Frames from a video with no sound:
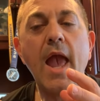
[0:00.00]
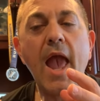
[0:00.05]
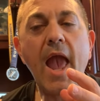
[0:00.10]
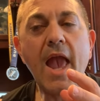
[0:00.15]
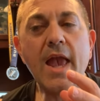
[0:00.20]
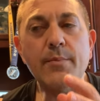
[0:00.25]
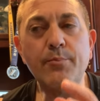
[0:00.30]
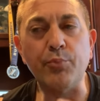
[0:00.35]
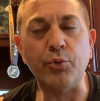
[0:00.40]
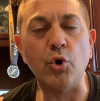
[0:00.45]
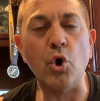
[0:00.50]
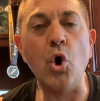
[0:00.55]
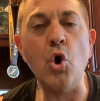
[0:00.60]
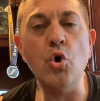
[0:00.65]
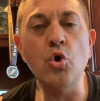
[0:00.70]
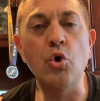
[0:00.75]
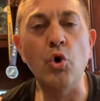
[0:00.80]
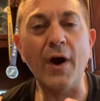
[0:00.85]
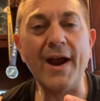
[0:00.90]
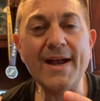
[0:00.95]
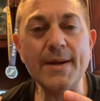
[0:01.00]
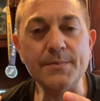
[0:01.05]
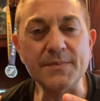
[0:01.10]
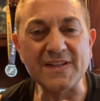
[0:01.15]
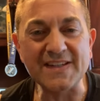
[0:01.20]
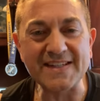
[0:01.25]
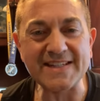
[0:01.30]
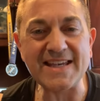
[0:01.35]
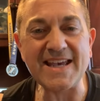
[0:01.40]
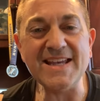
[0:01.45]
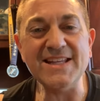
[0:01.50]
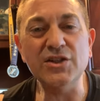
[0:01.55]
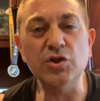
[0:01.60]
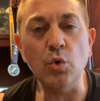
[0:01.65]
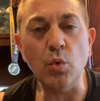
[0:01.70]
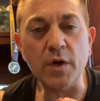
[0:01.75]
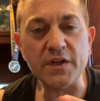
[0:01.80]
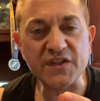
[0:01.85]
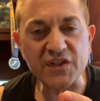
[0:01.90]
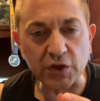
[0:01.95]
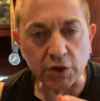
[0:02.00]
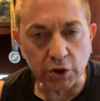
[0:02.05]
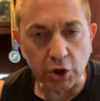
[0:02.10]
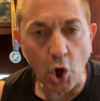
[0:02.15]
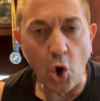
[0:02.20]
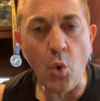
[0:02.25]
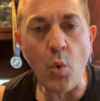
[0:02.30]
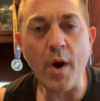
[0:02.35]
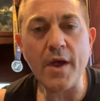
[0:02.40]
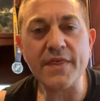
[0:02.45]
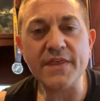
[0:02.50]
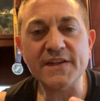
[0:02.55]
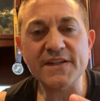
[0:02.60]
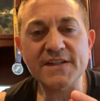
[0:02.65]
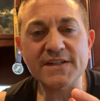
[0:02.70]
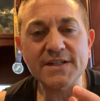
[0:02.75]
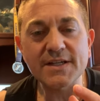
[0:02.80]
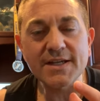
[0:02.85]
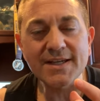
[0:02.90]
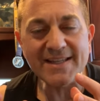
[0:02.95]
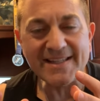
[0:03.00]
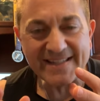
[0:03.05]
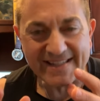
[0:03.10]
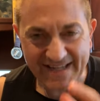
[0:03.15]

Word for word: a program sink to its lowest